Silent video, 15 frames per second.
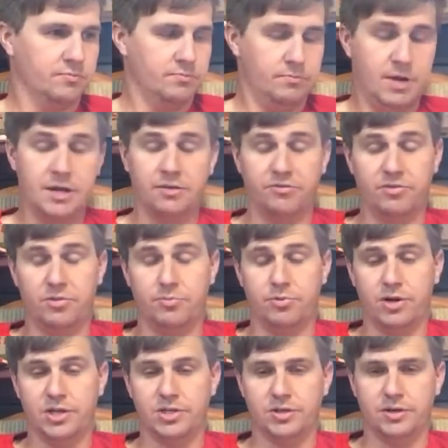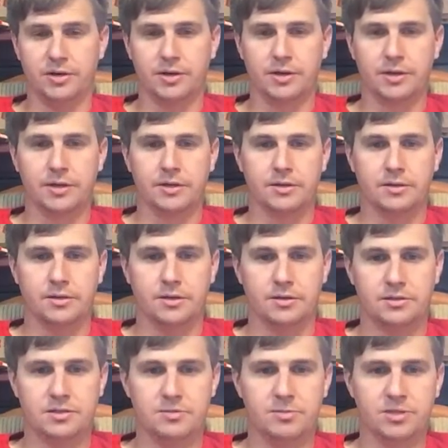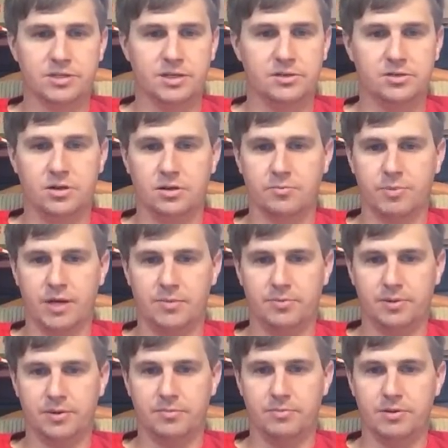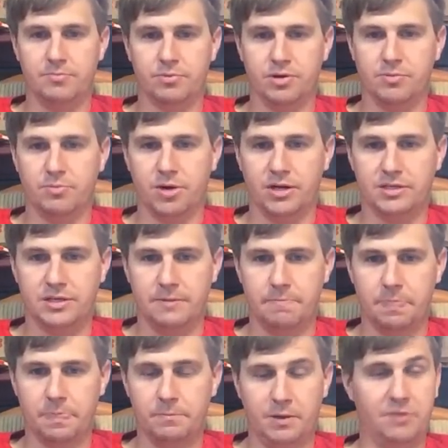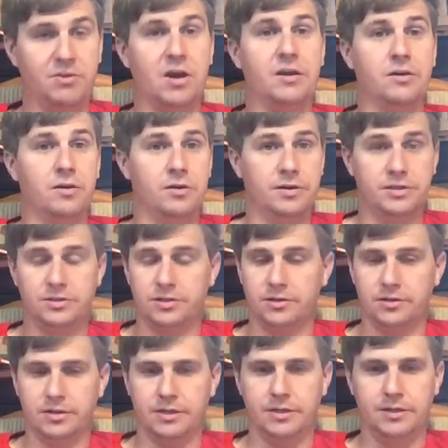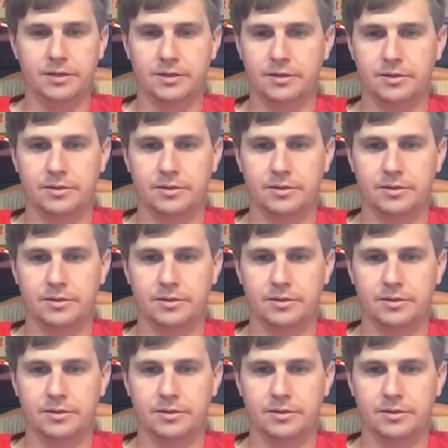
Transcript: mainly for the pressure. Seamless hydraulic pipe can be pretty pricey, but I've got it all. It's all in,